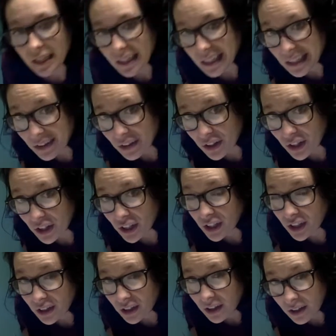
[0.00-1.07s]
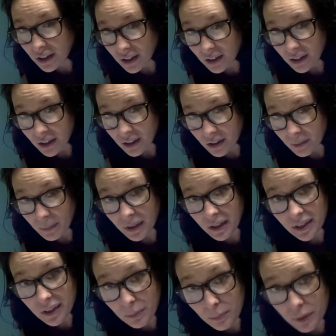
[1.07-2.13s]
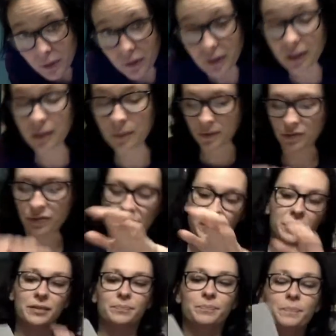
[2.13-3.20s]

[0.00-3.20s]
Either, my computer keeps funny,